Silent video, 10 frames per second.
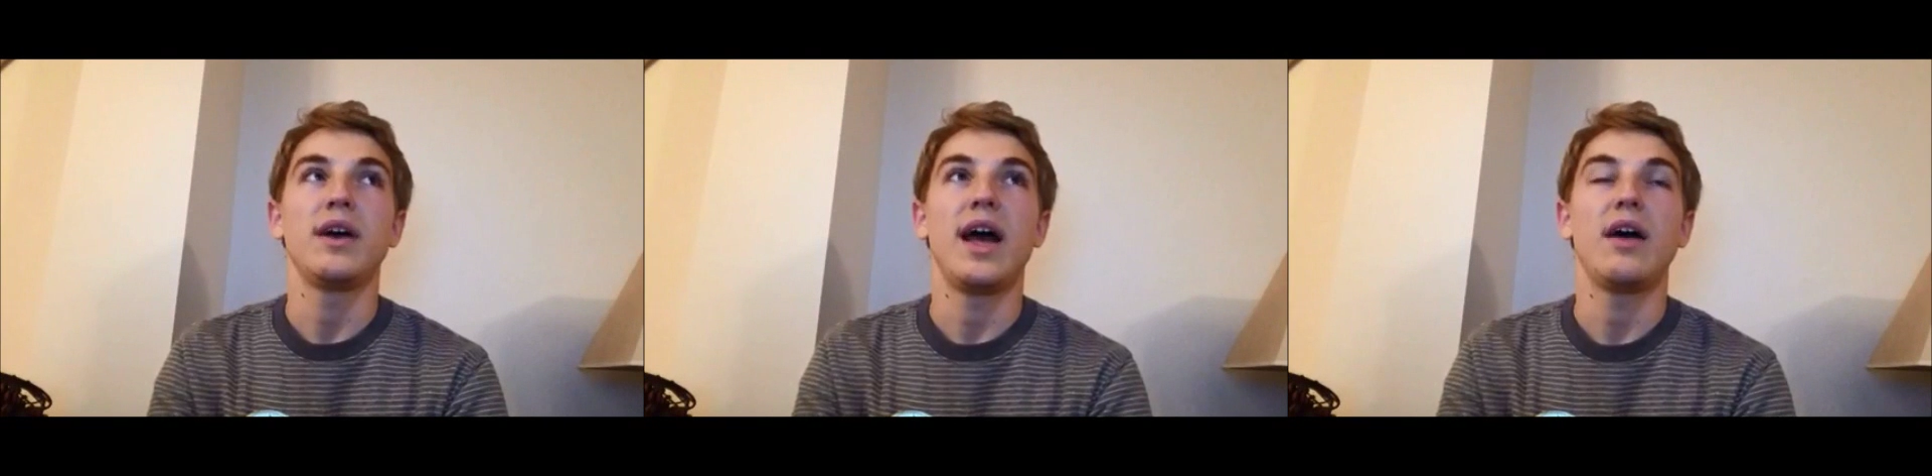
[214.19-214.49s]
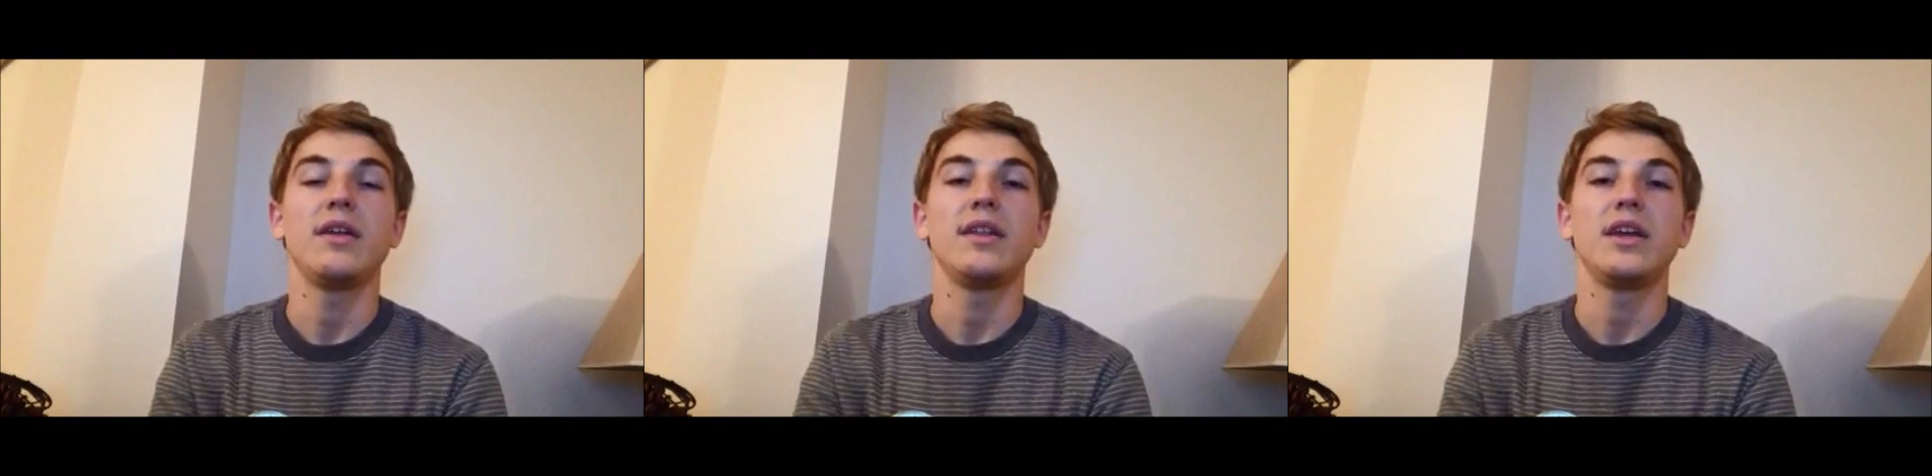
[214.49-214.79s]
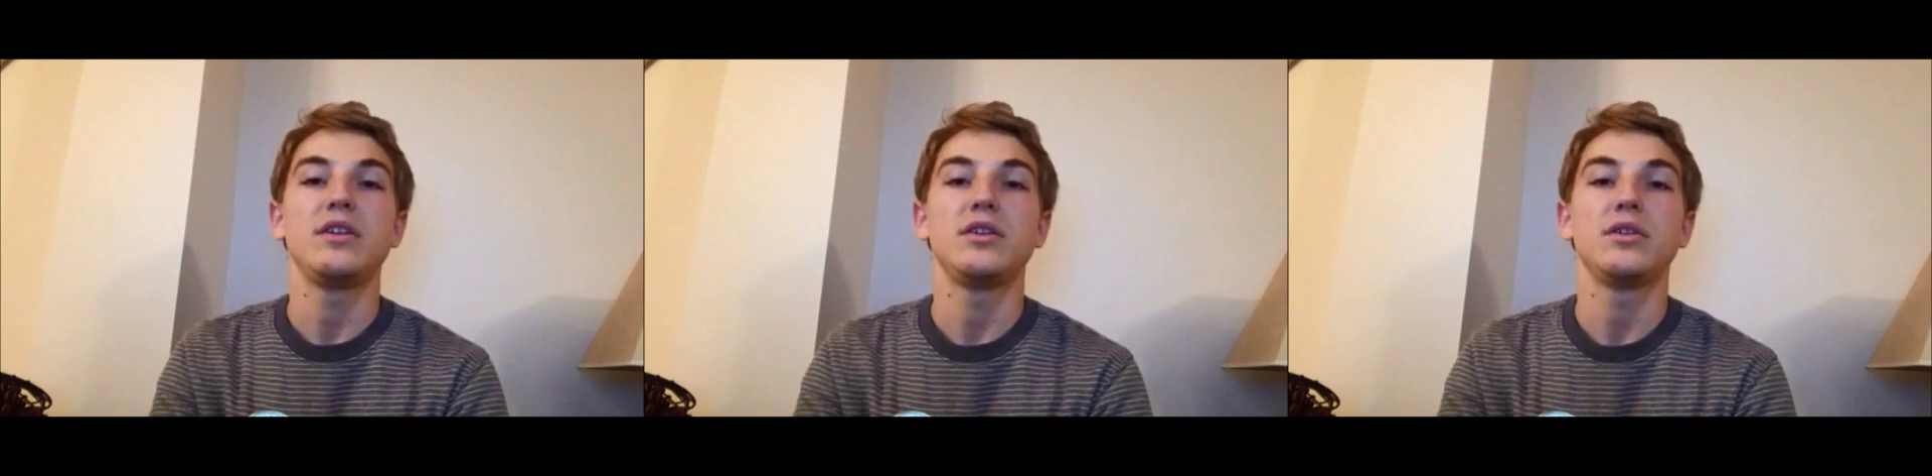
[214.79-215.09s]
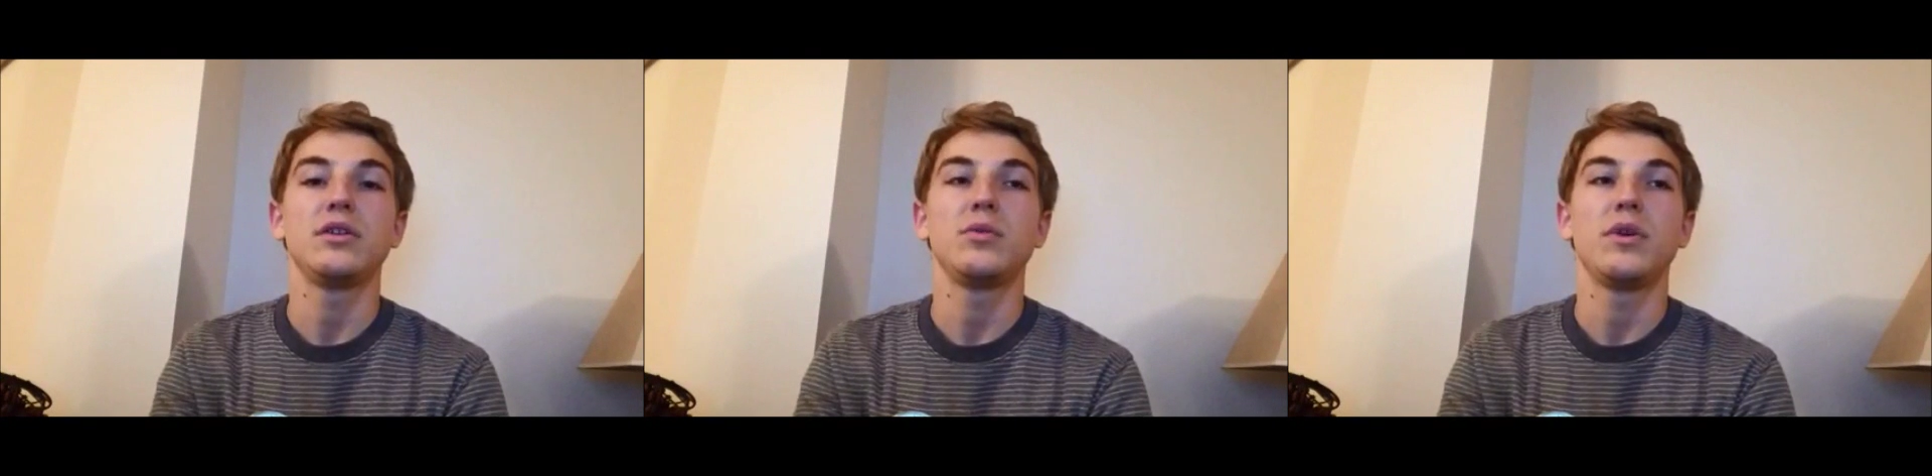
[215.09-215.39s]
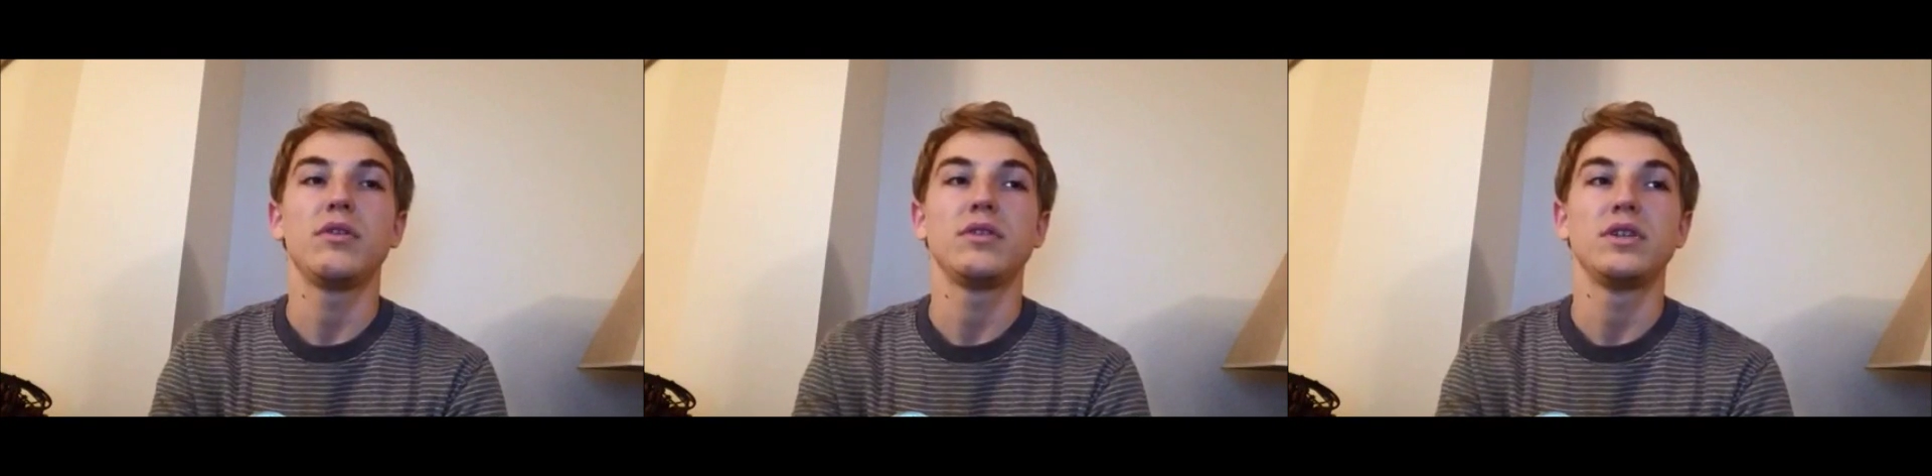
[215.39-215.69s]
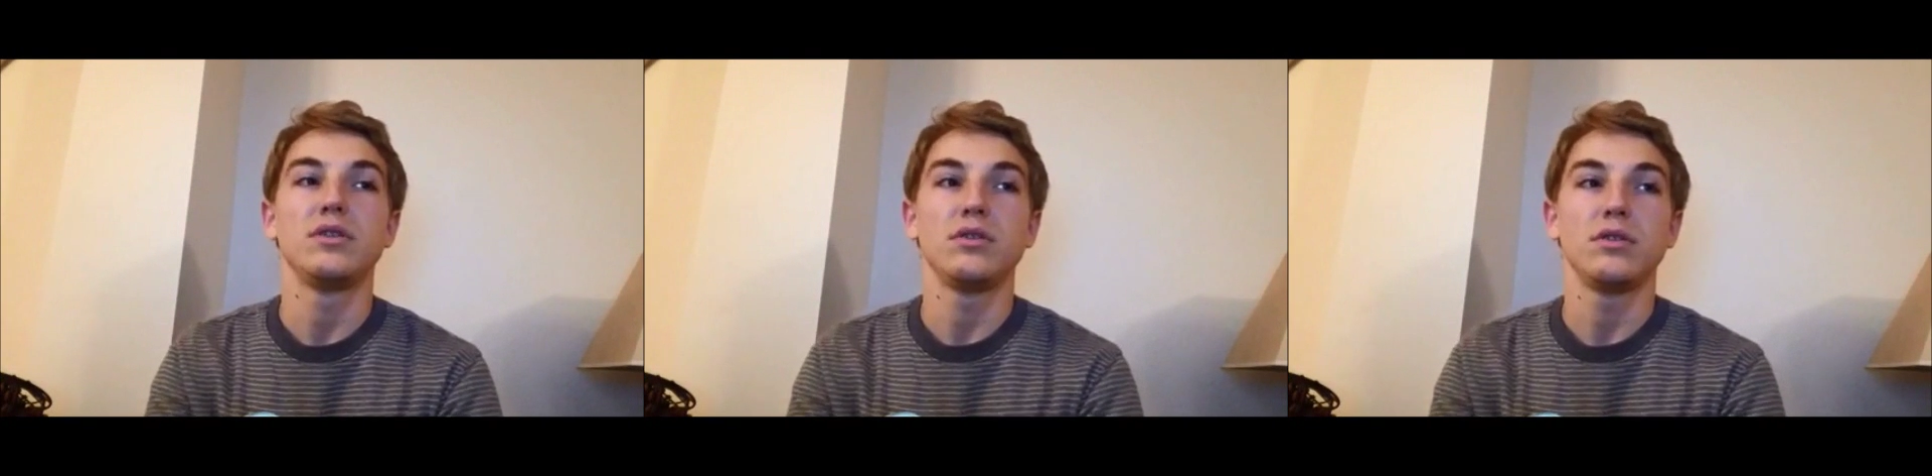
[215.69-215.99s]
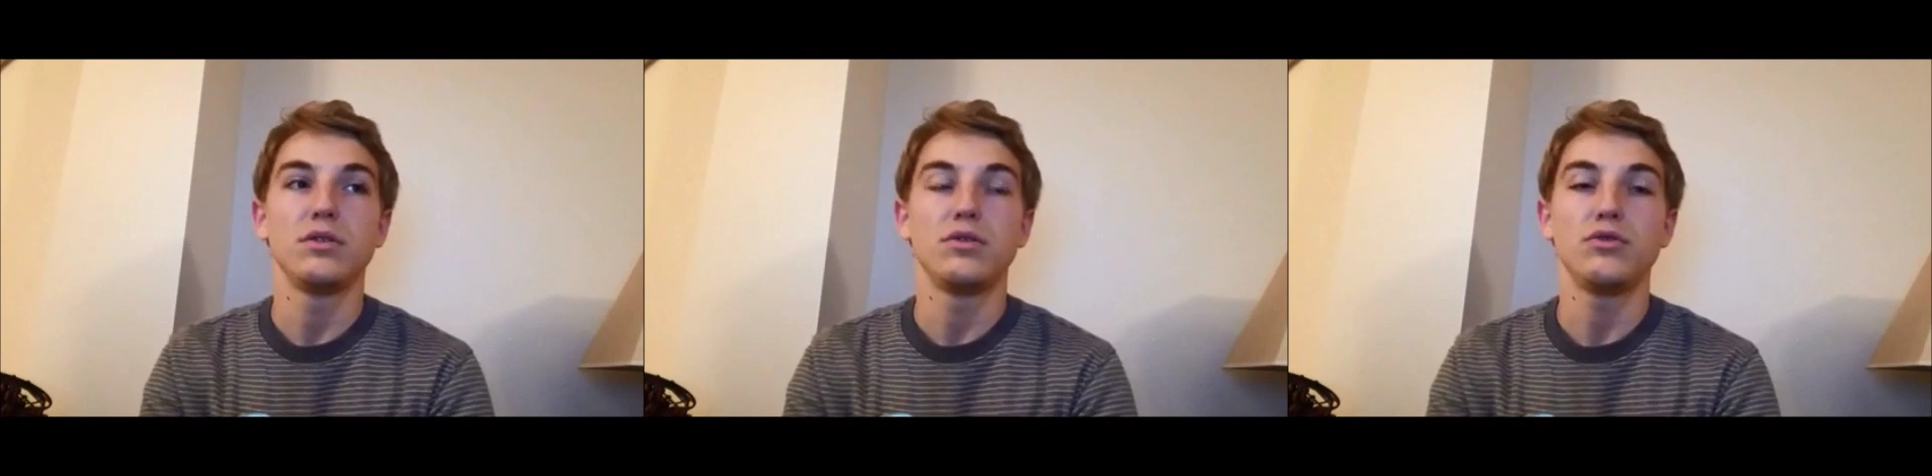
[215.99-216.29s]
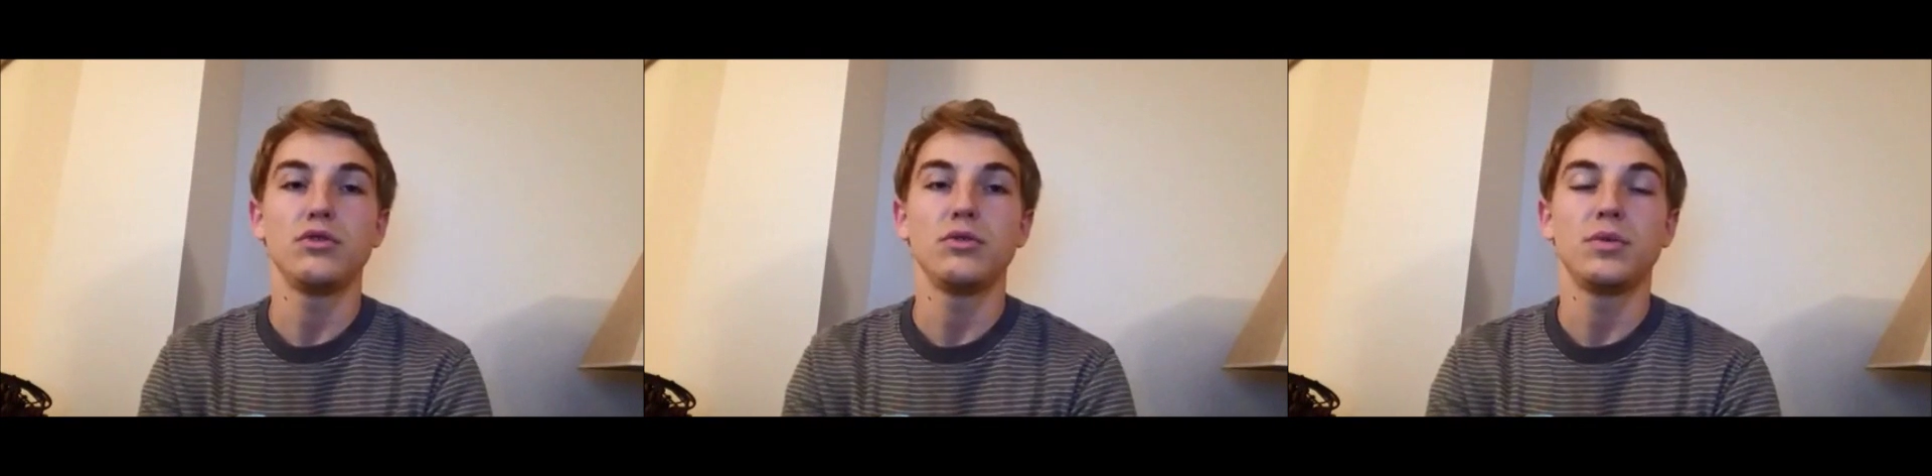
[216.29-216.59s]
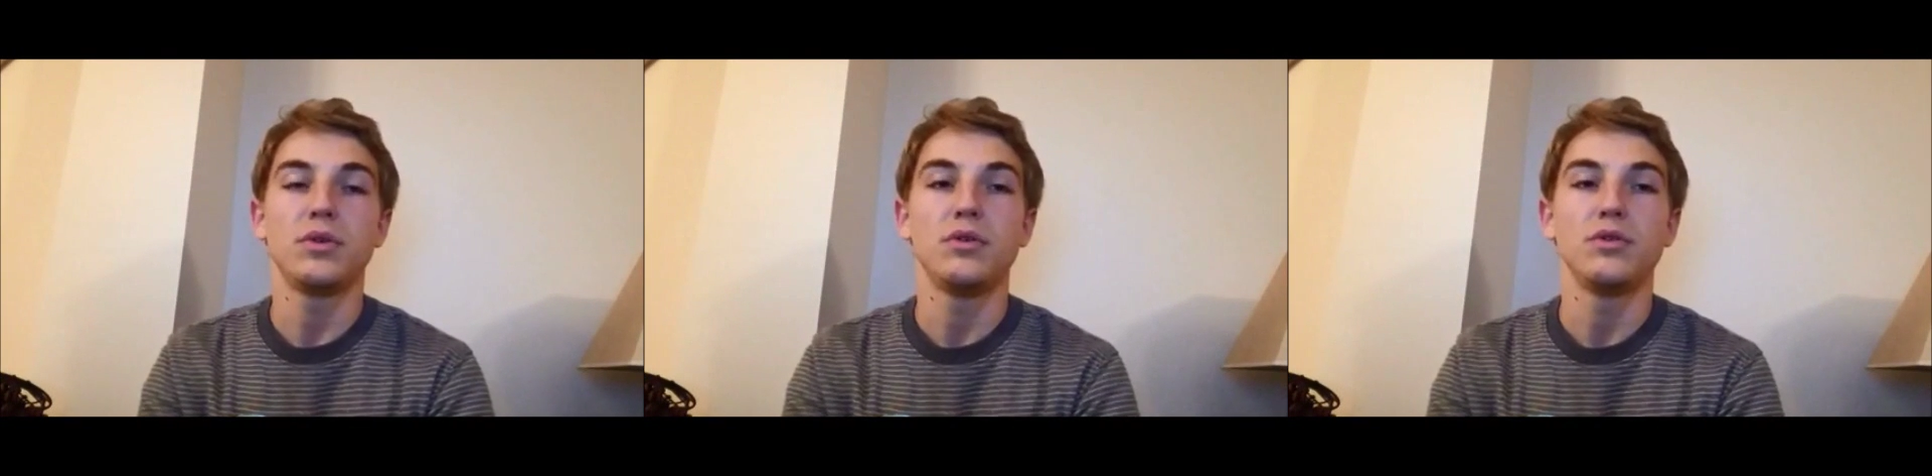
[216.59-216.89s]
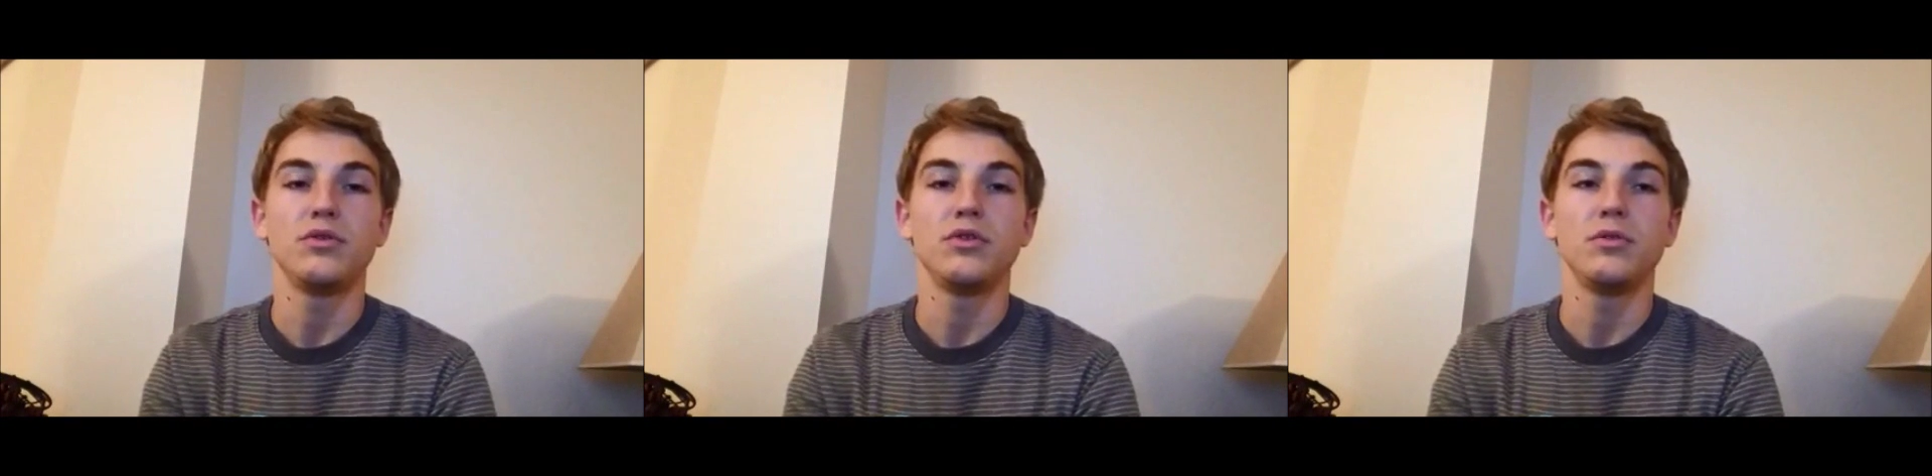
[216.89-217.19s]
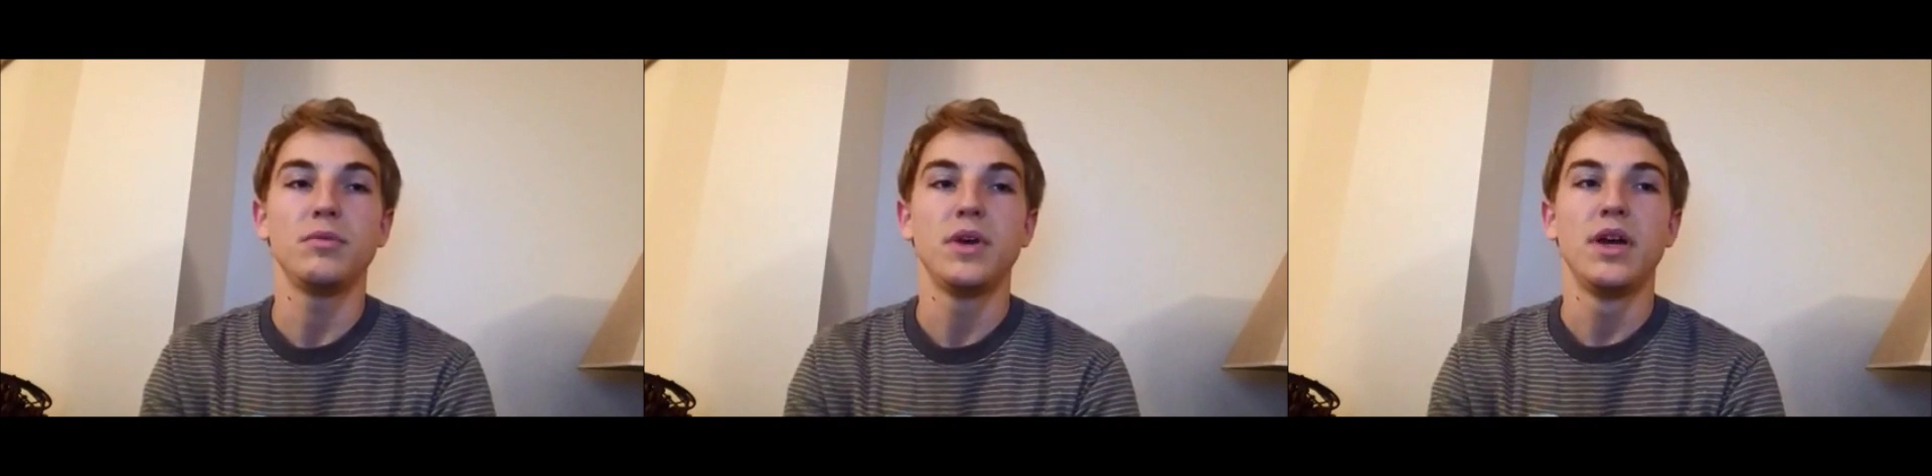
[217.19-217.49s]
how they like to learn, whether it's in group, whole group,